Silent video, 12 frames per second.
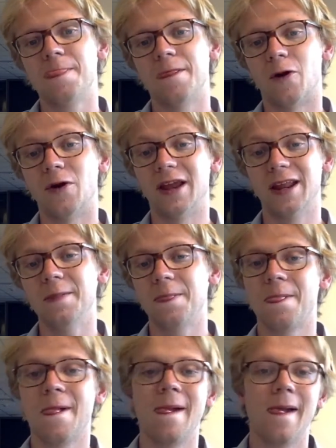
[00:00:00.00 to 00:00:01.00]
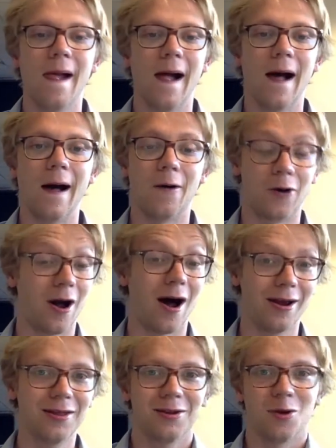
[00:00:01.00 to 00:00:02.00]
or in it, or
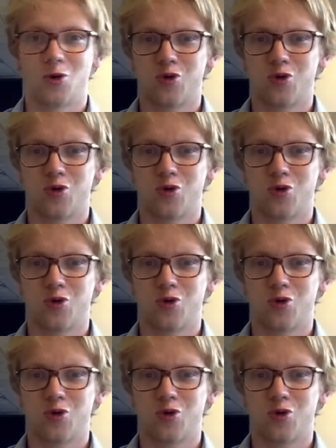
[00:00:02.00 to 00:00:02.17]
on it.